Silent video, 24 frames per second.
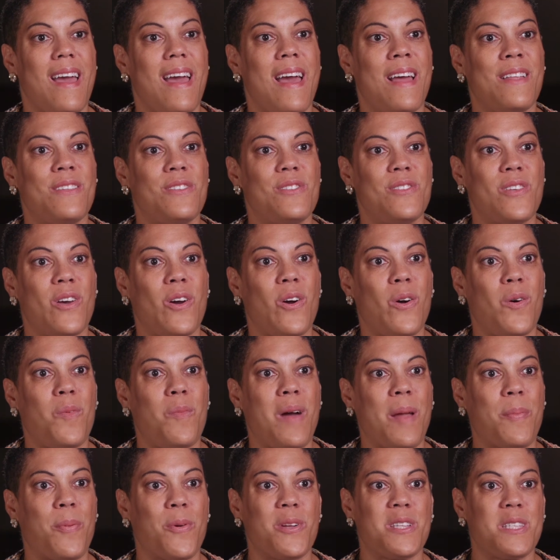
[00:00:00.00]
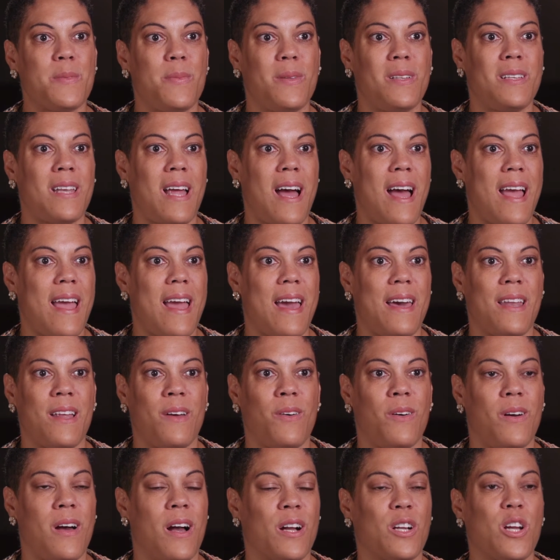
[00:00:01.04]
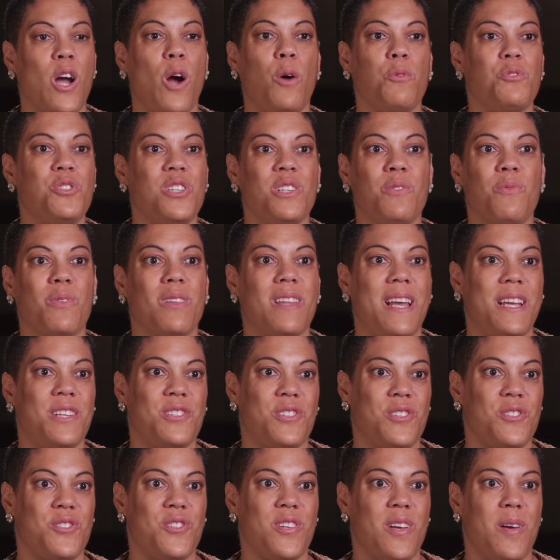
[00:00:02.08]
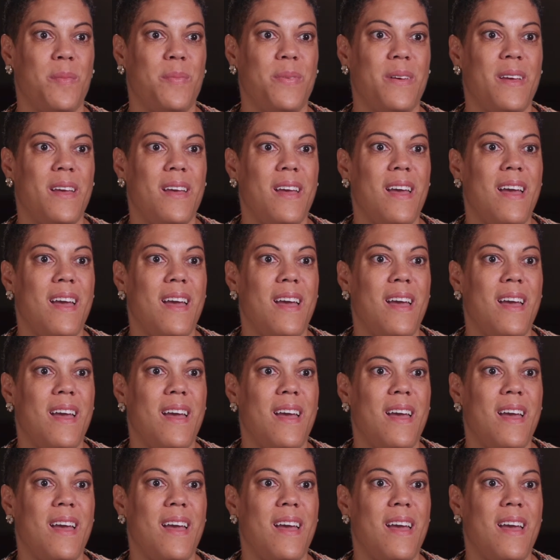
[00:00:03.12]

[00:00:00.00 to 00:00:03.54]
And so my principal and I had a coaching relationship.